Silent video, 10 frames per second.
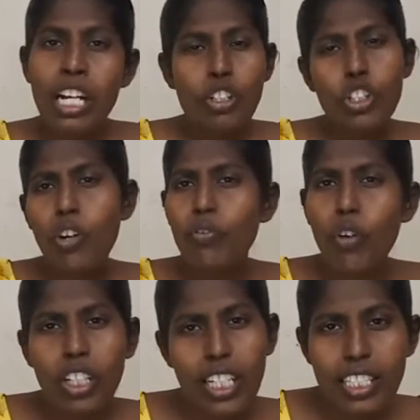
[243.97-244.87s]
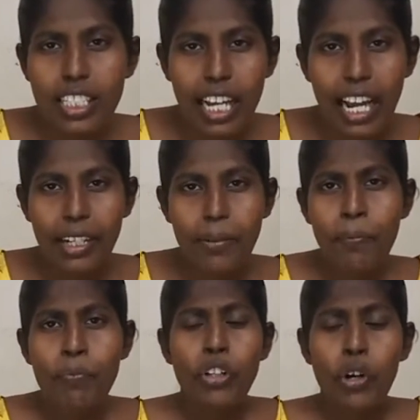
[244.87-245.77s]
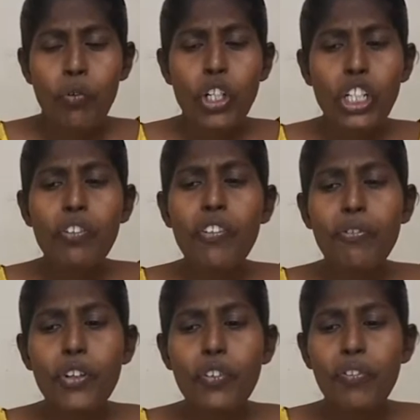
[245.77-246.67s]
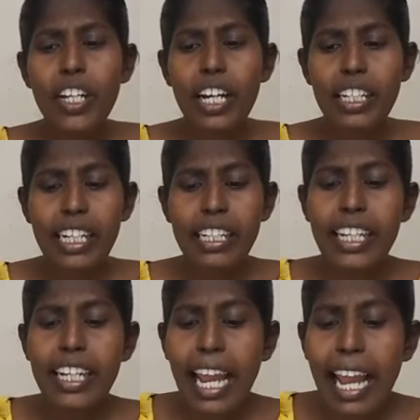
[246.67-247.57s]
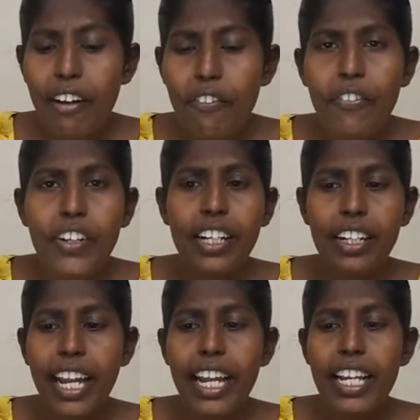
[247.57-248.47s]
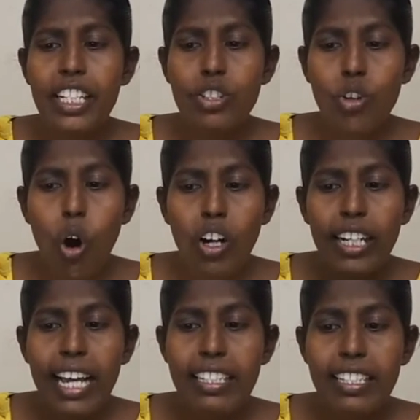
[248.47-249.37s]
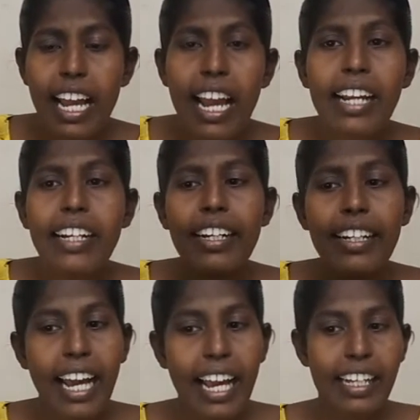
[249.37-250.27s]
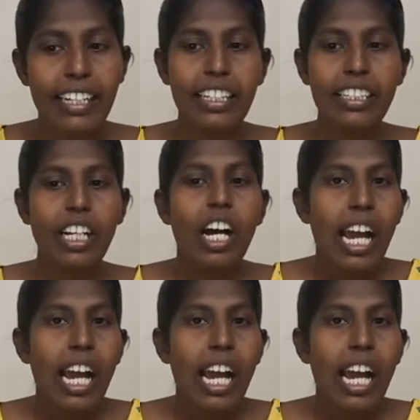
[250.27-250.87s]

You know what is diet? Whatever food we are eating every day is called as a diet.